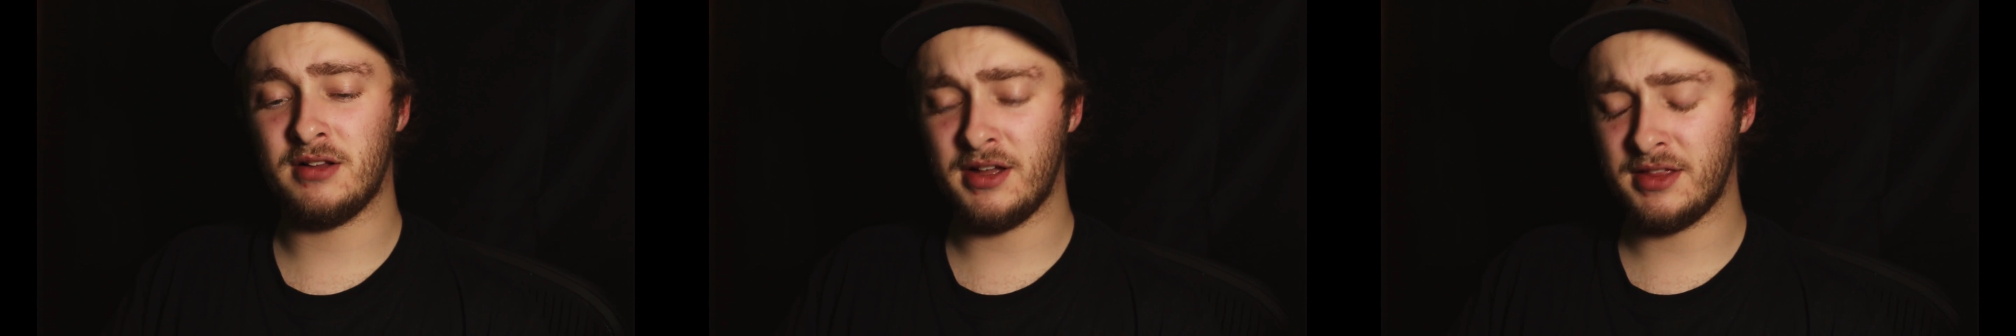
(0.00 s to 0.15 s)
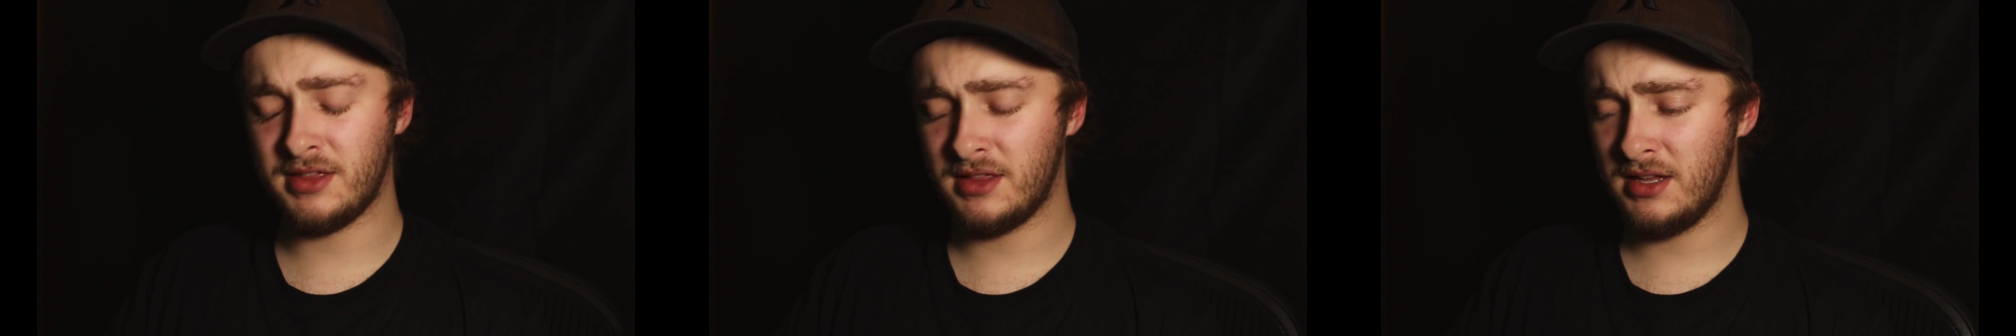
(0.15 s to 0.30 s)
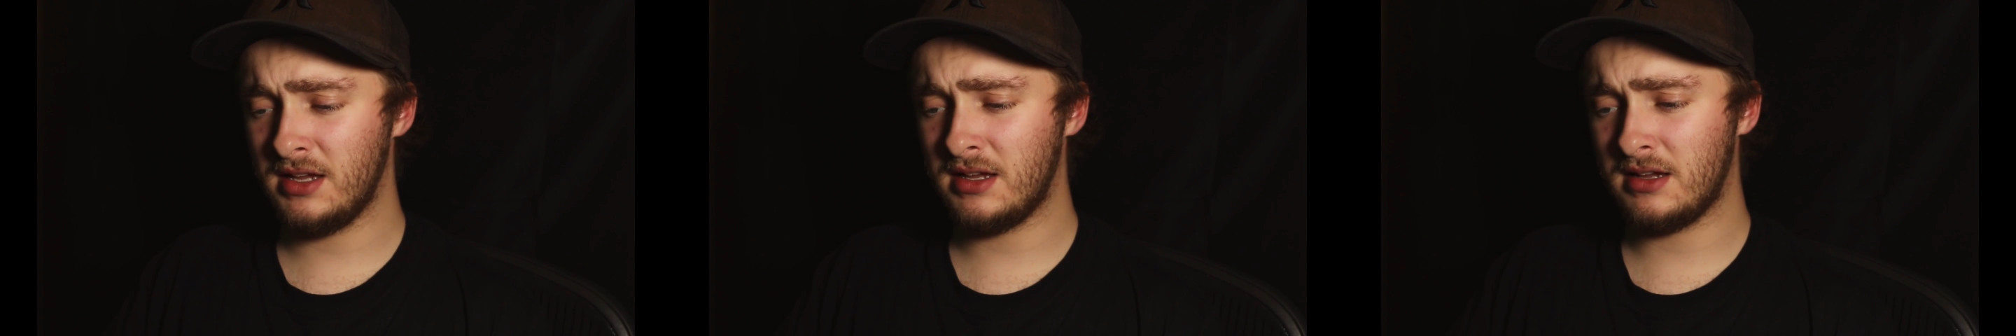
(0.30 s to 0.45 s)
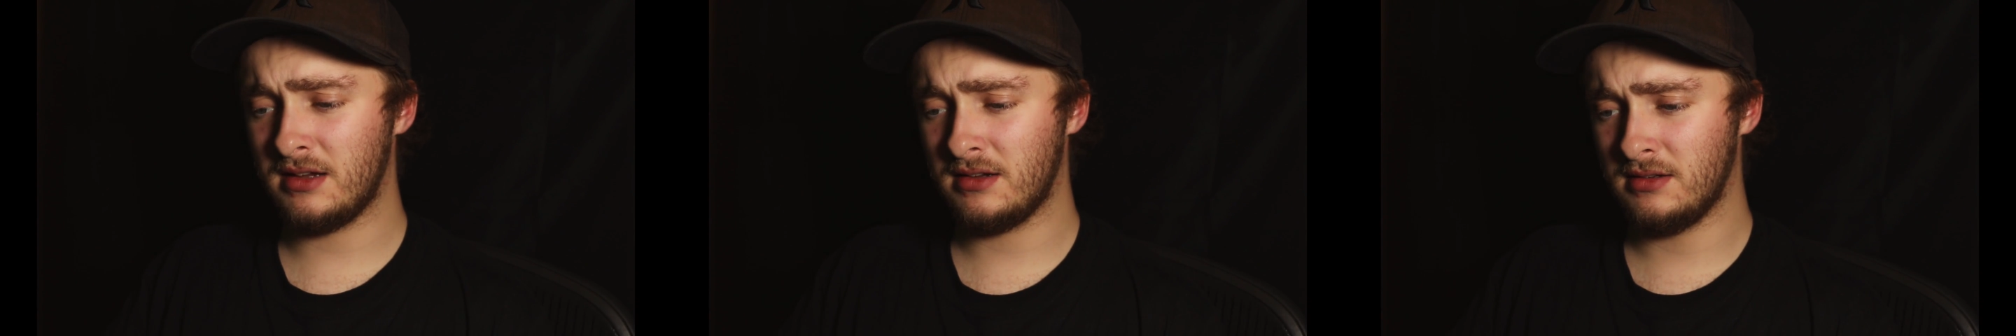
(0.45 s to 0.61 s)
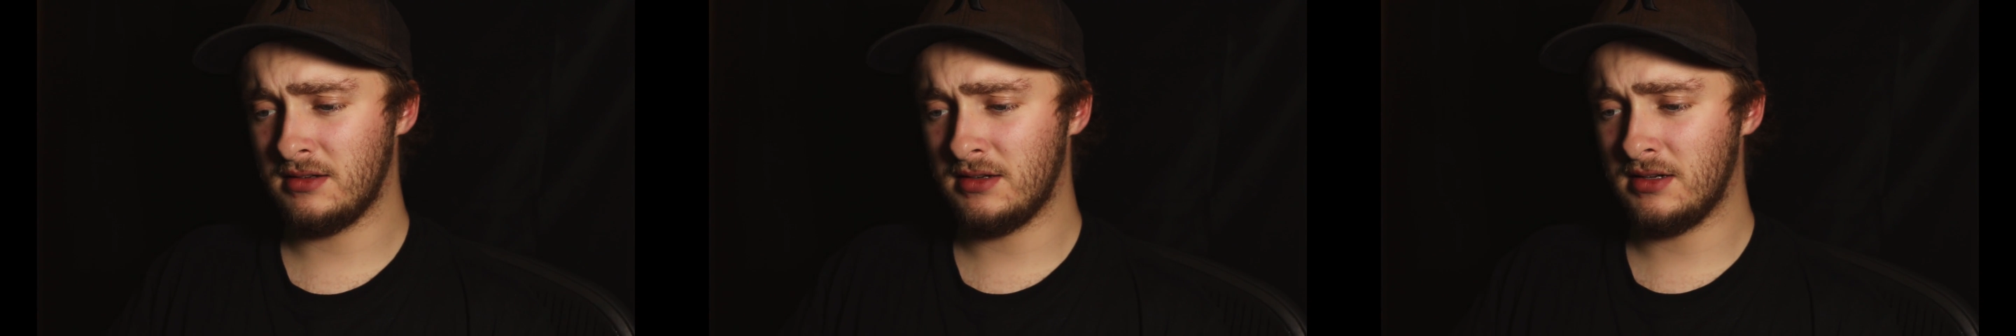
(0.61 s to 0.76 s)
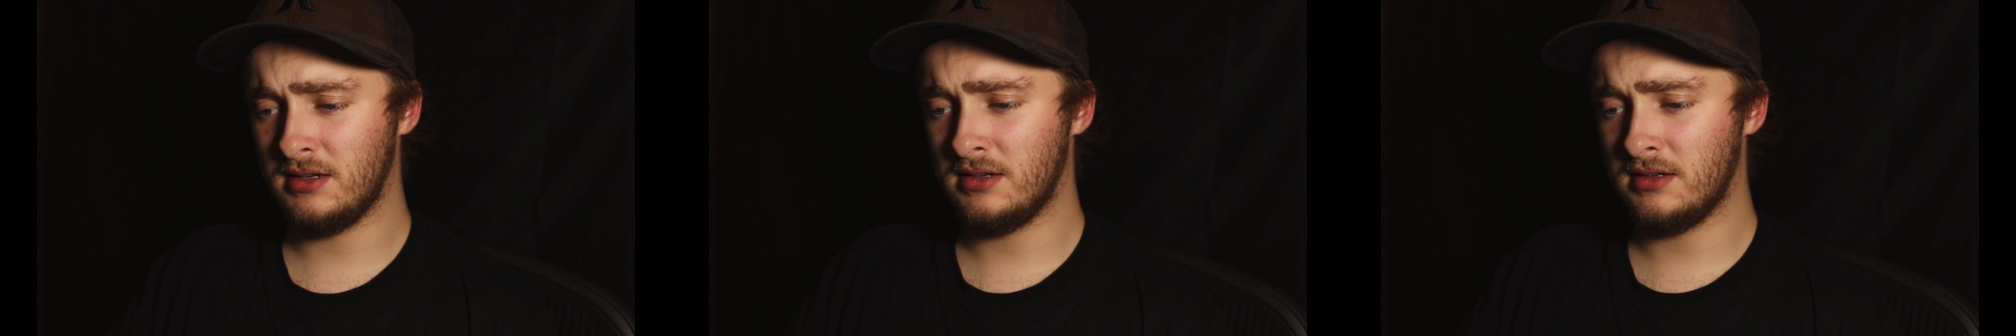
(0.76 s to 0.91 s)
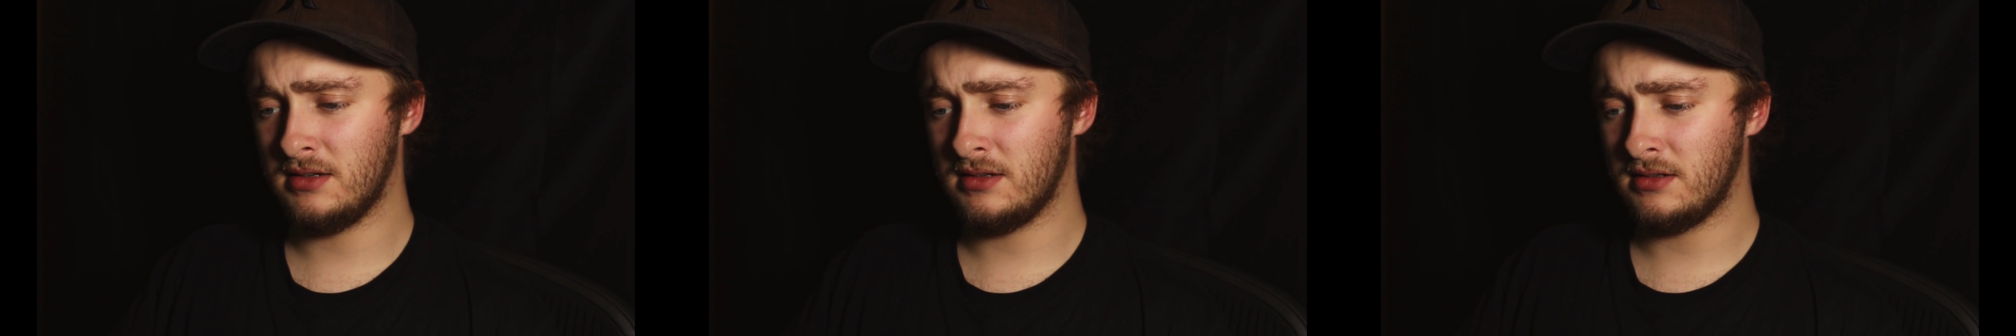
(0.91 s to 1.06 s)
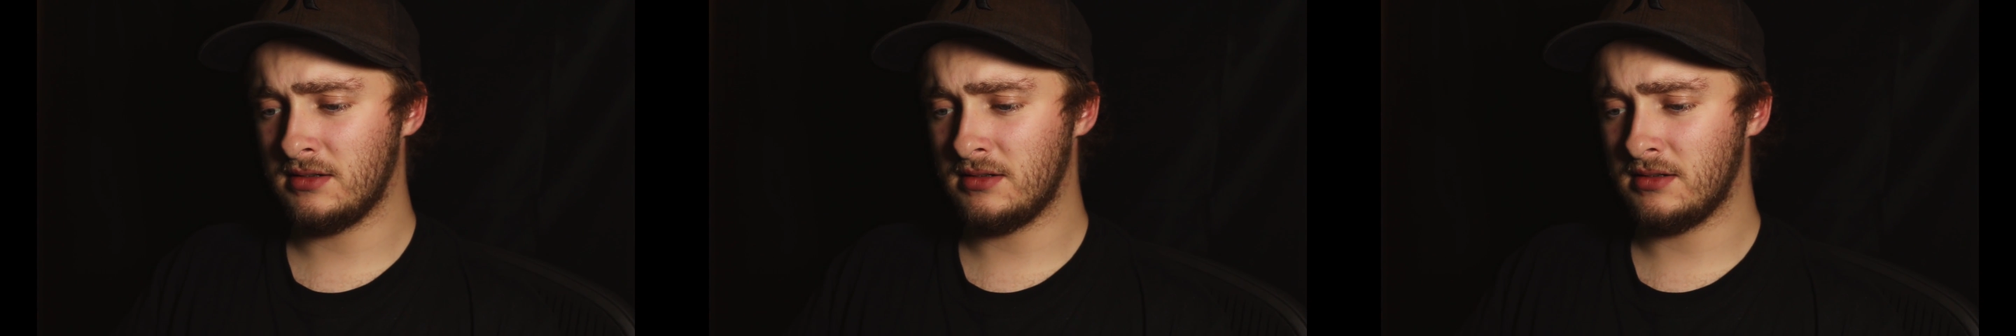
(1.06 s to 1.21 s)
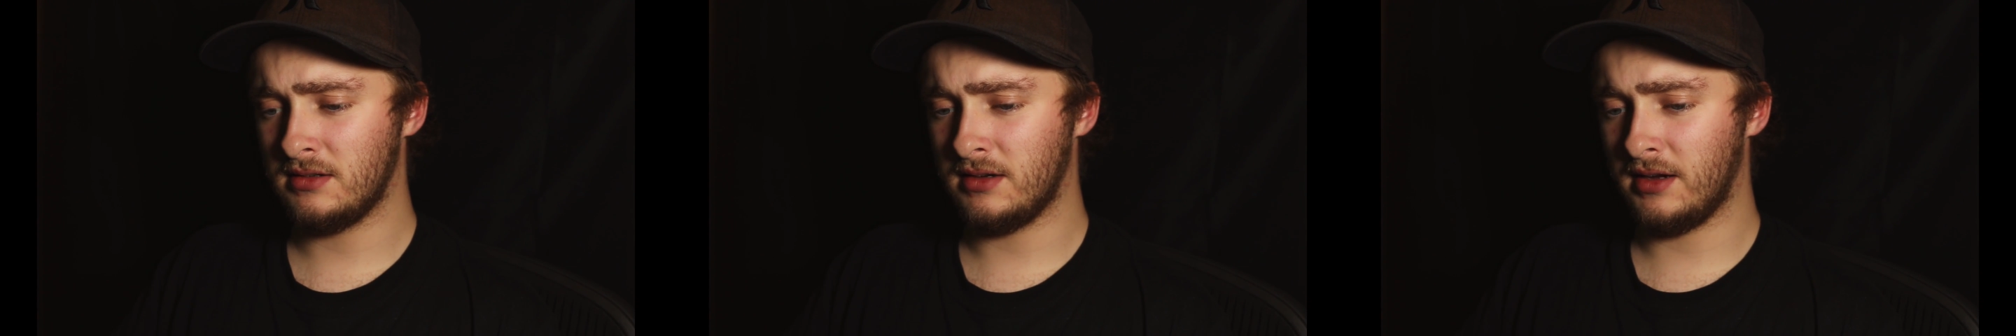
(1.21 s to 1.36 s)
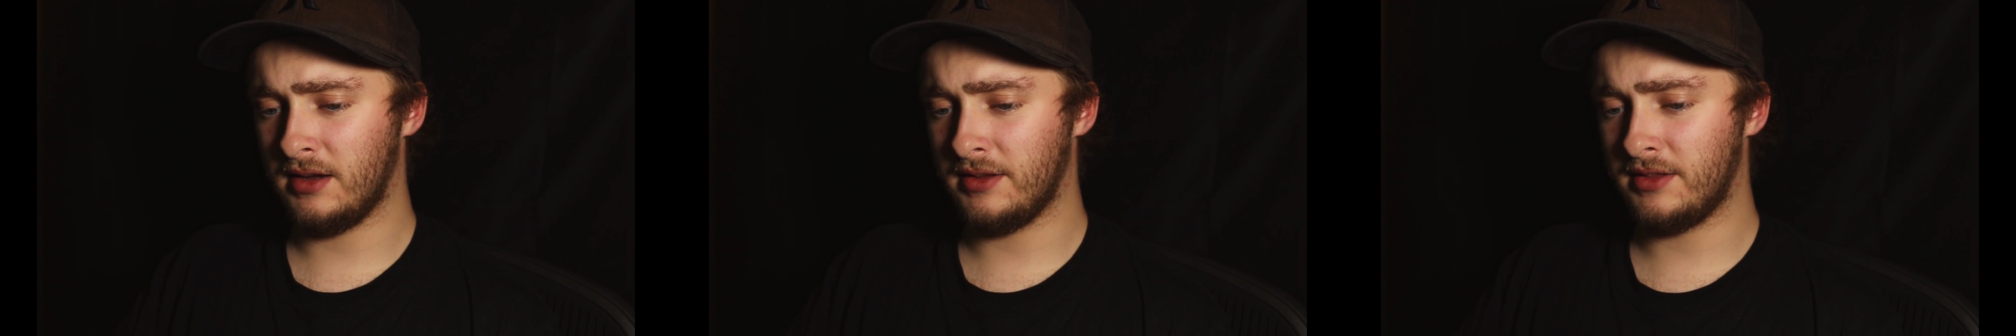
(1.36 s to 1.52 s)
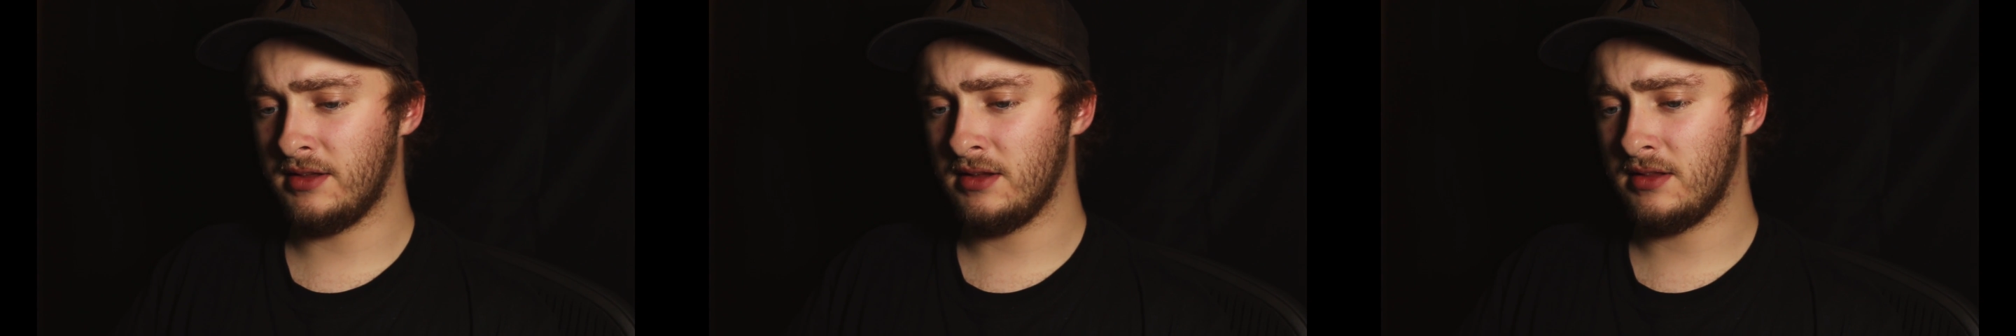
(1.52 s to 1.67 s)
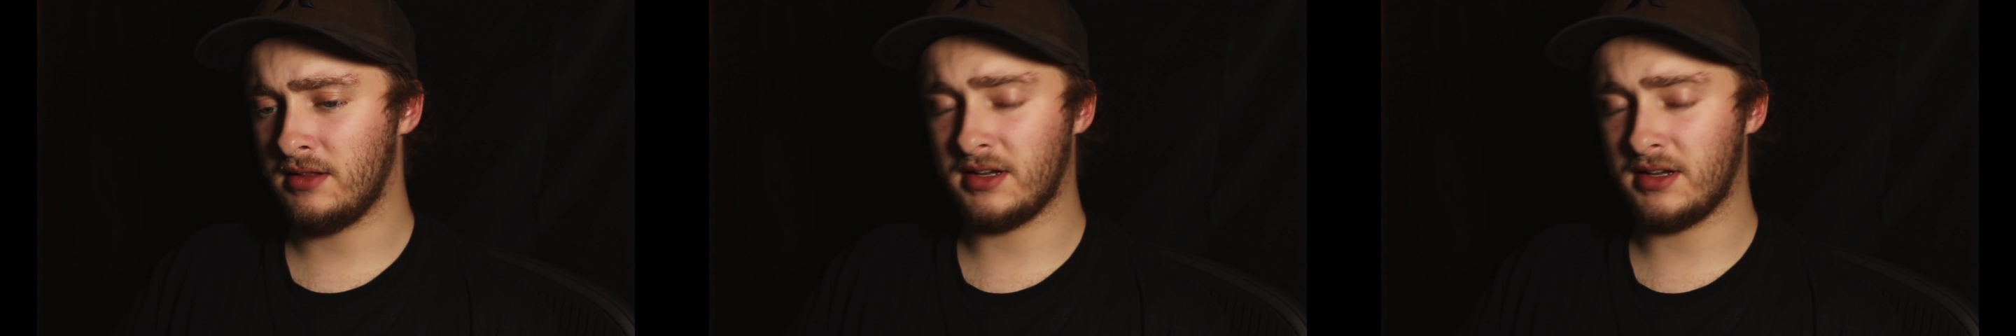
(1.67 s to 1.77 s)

I think I think